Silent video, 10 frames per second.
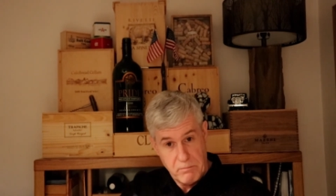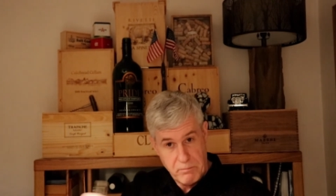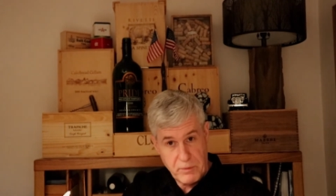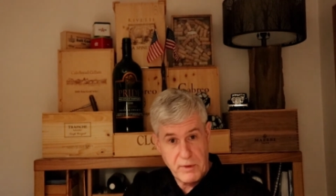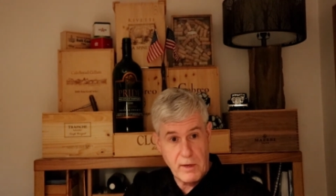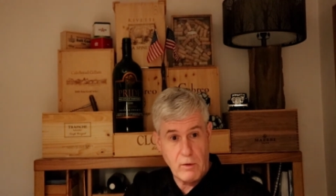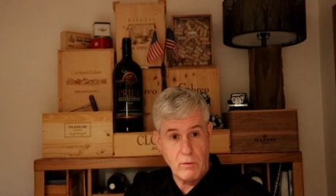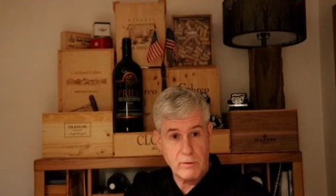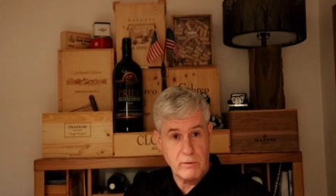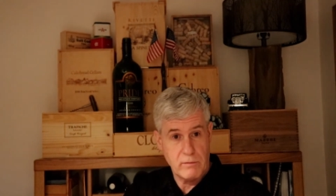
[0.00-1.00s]
But
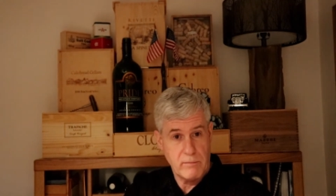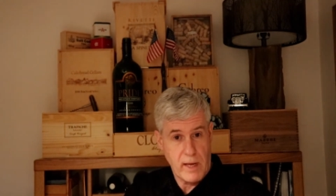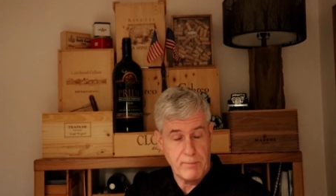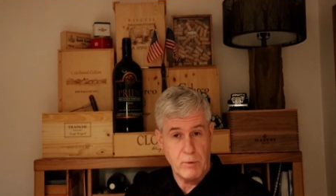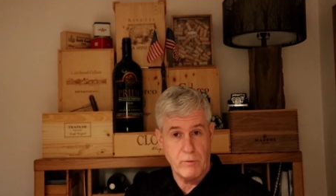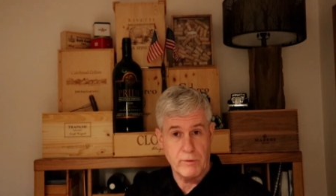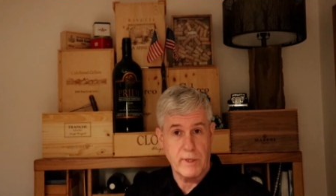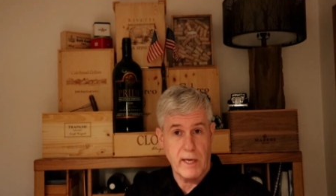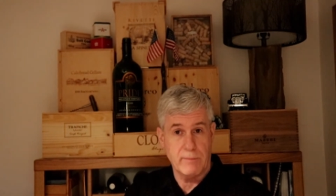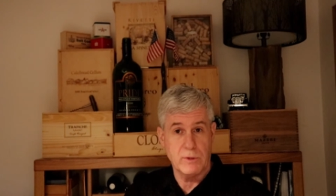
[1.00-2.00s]
that'll happen over
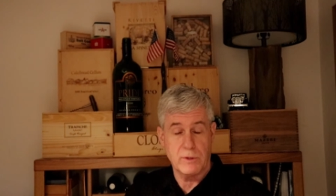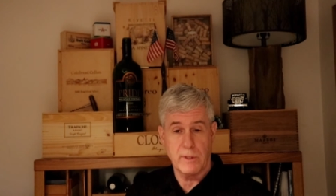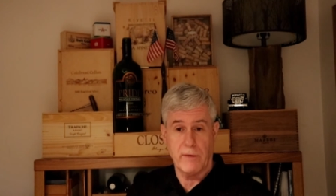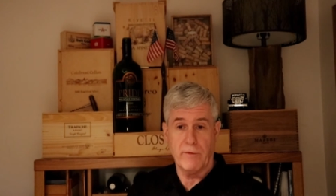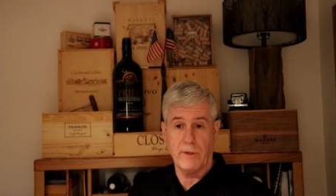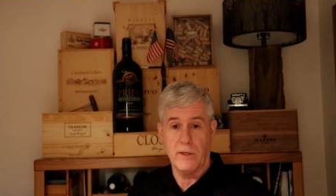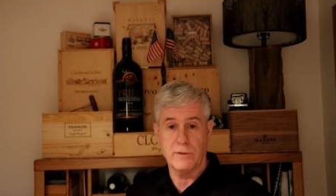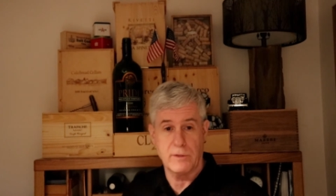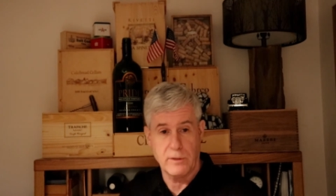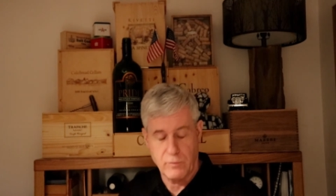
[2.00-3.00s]
time just like everything
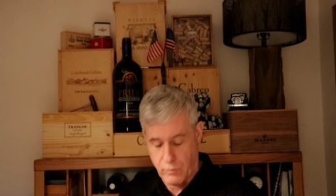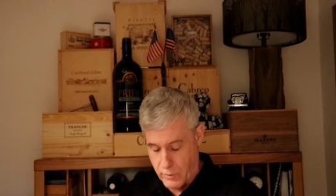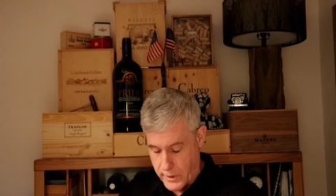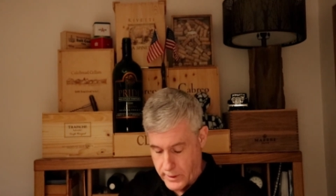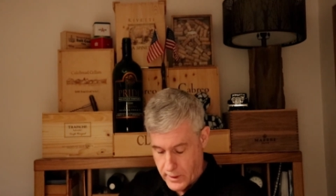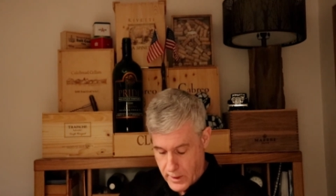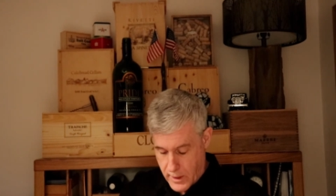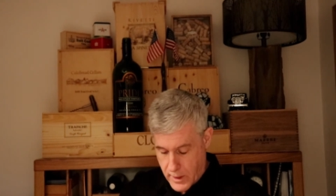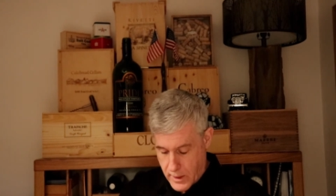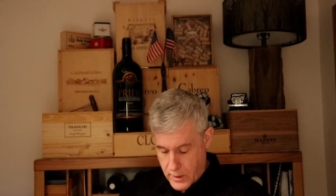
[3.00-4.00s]
else does with wine.
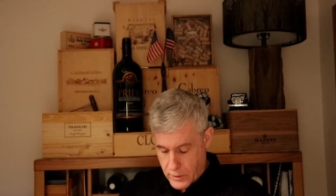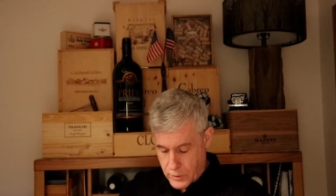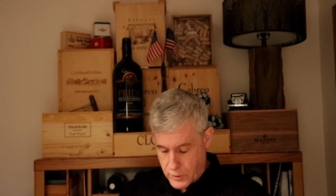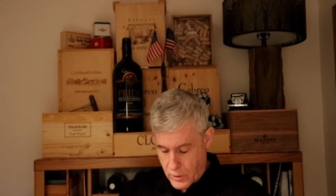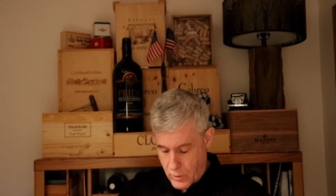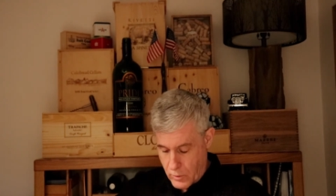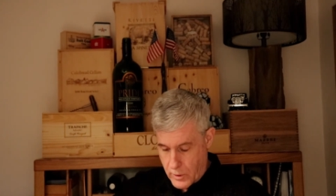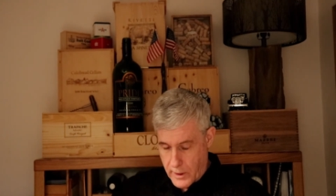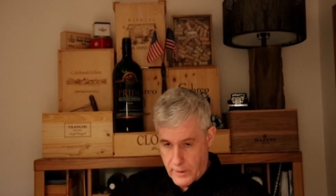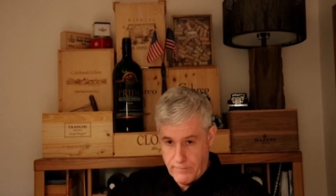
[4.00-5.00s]
So
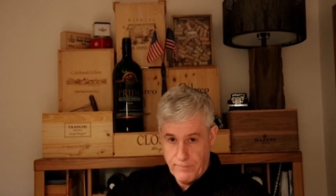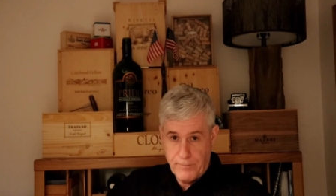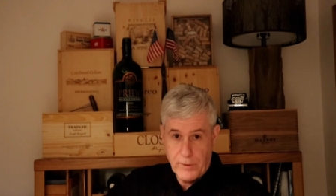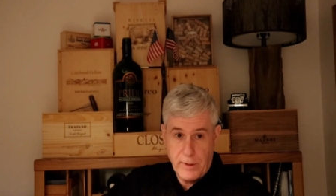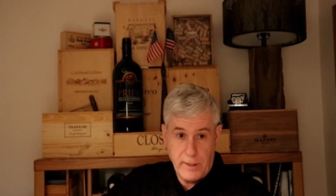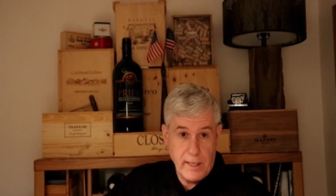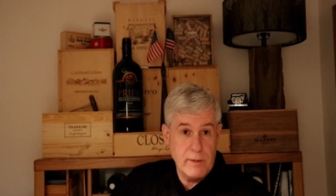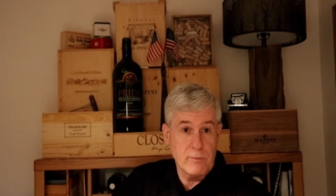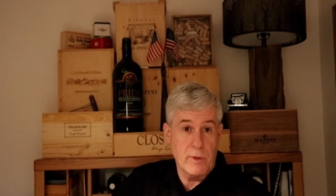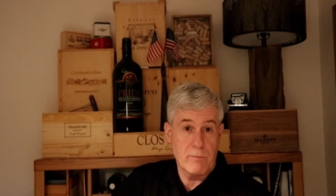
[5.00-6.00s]
uh,
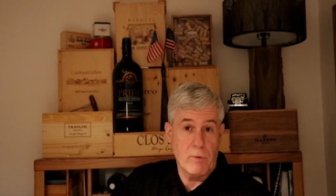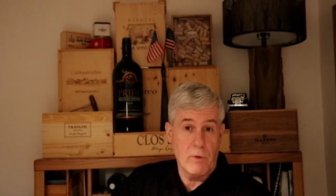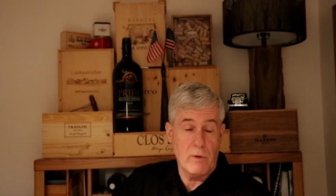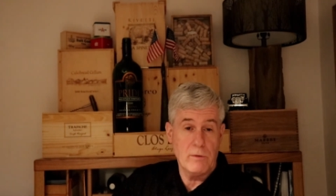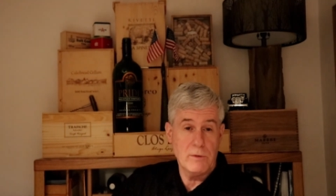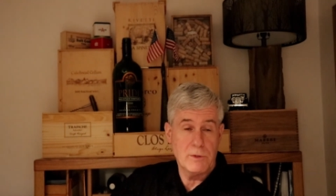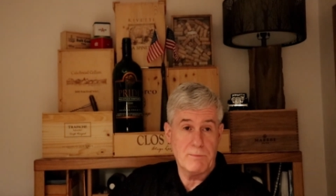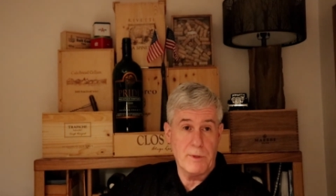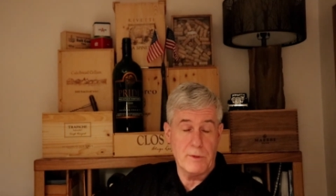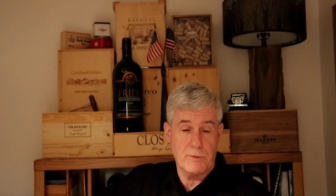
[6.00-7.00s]
again, Rick Moro,
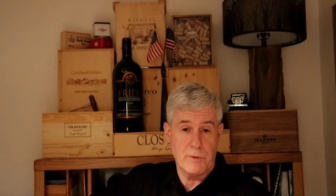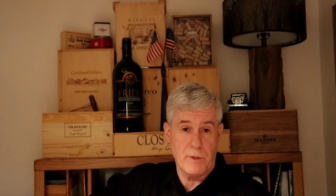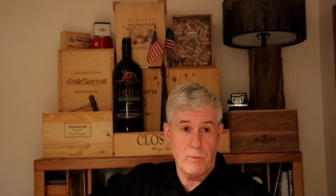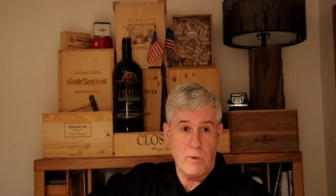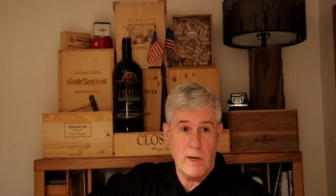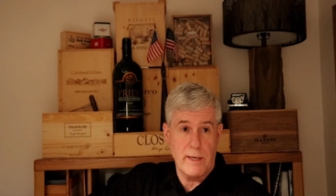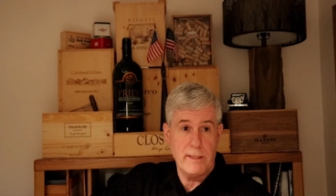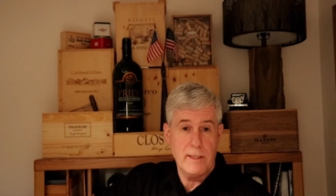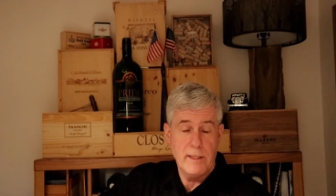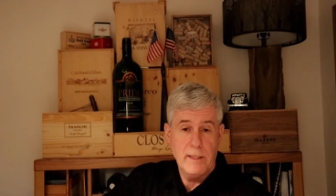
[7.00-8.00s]
Spirit Tree
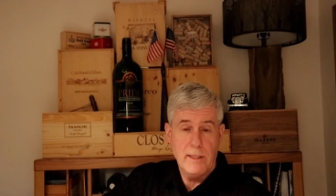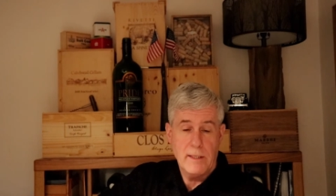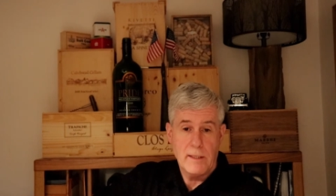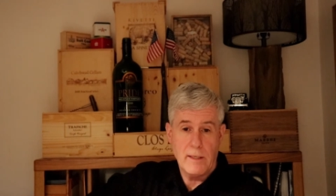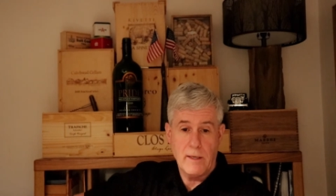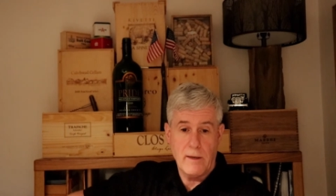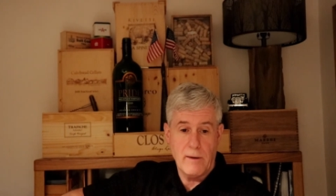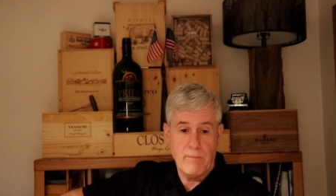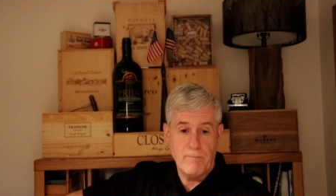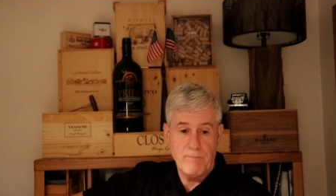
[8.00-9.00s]
Unwined.
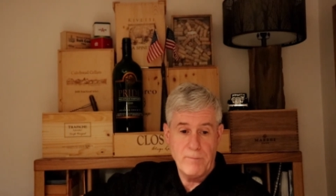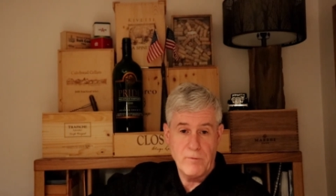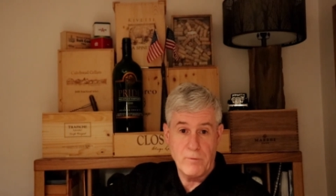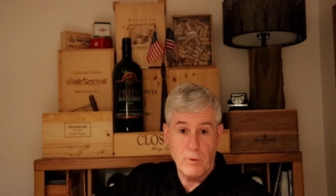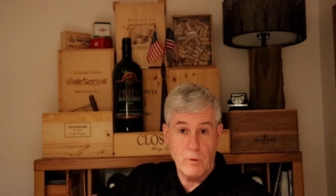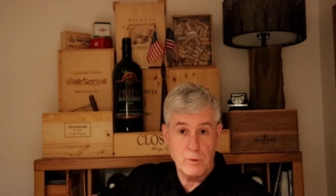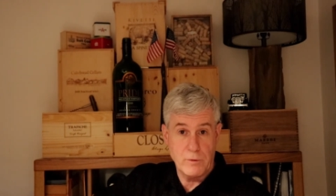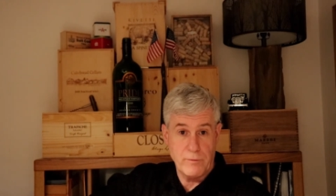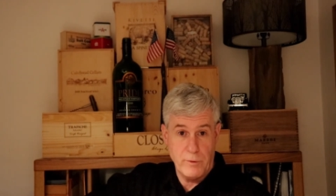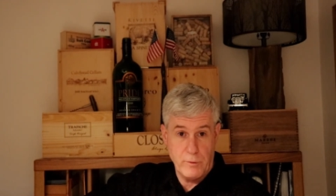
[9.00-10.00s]
Um, for those
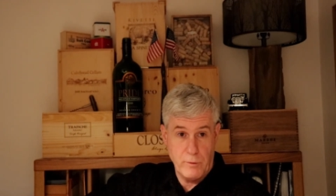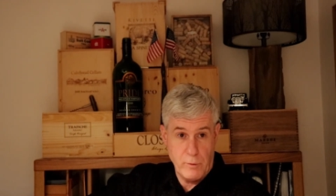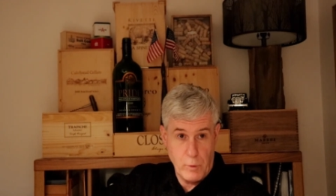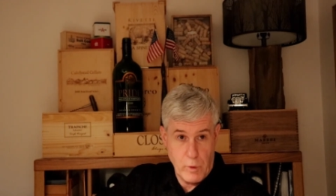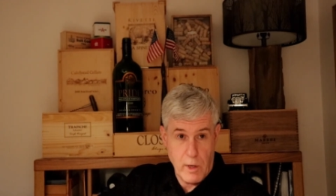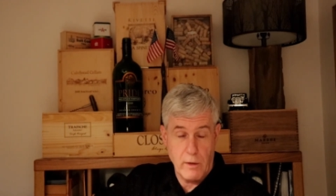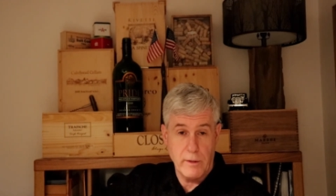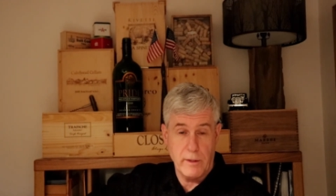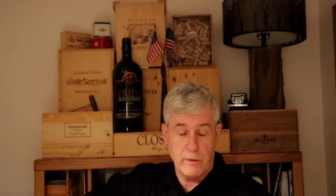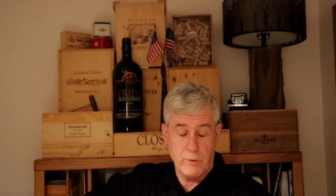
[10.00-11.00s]
of you who are
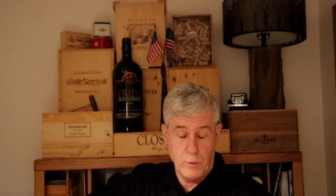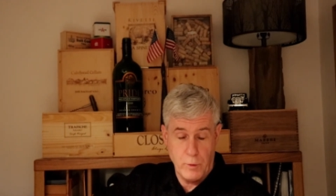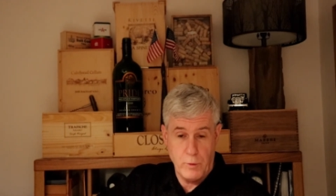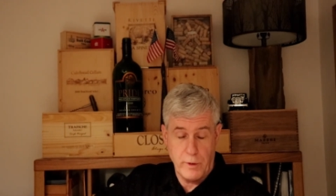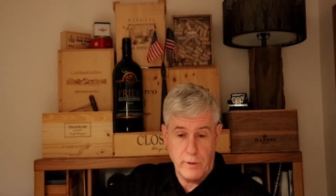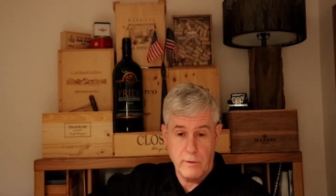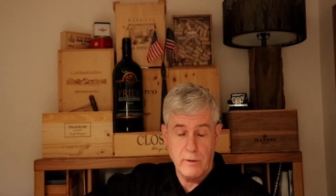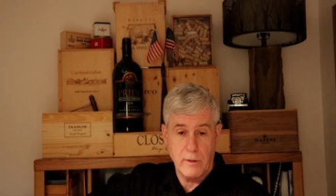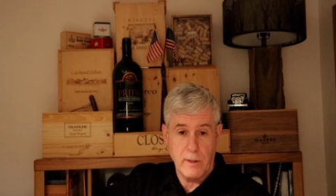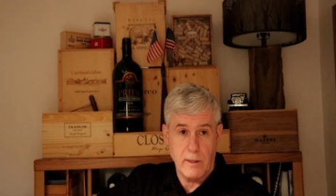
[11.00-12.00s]
new here,
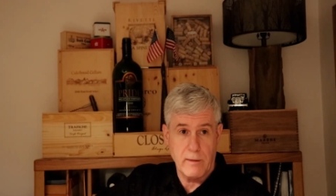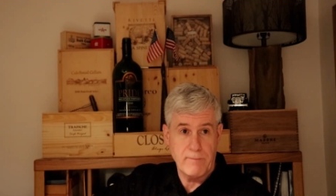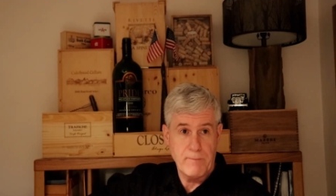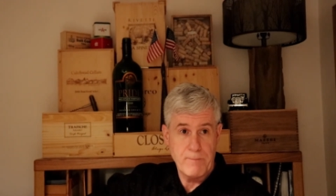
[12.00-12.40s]
uh,